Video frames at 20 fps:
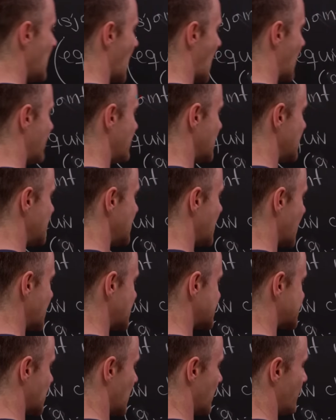And then
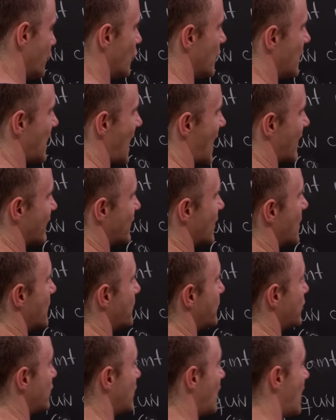next up, we'll have
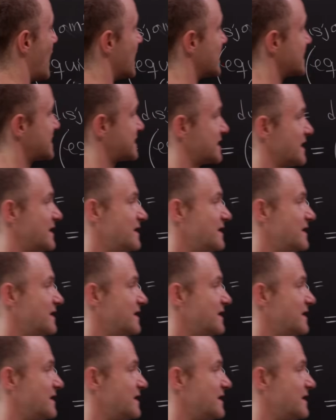plus